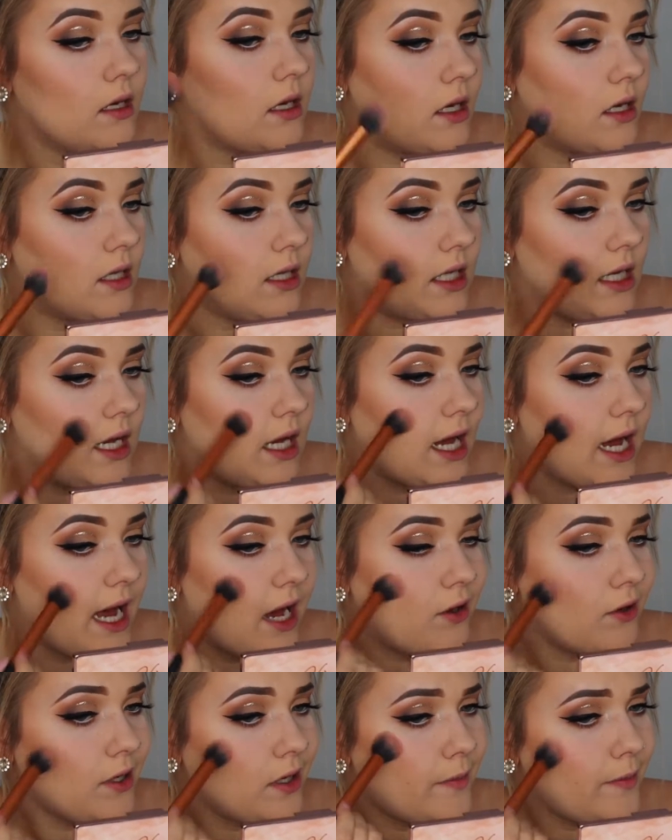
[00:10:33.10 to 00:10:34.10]
on the
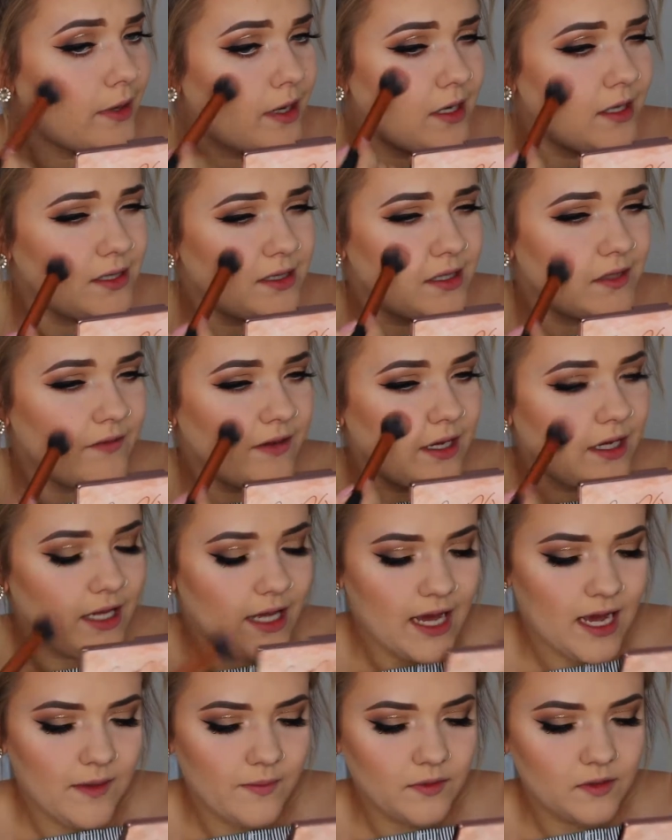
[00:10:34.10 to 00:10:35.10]
outer parts of like the
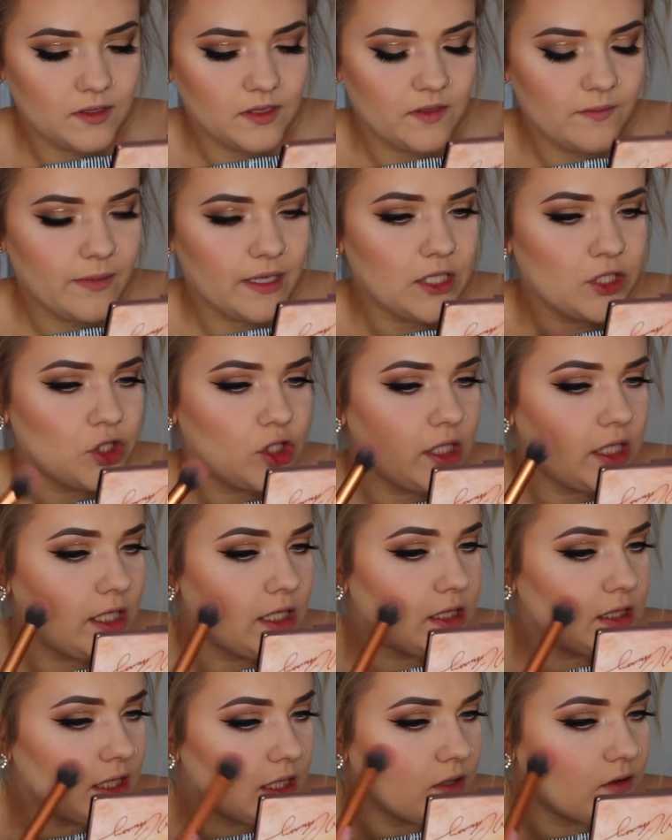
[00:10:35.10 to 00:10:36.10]
apples of my
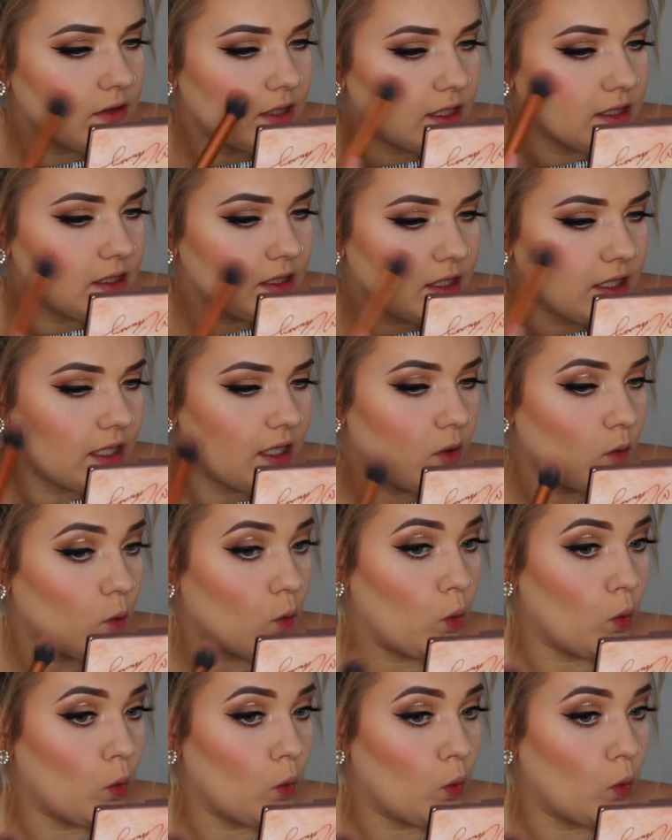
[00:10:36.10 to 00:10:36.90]
cheeks. I don't necessarily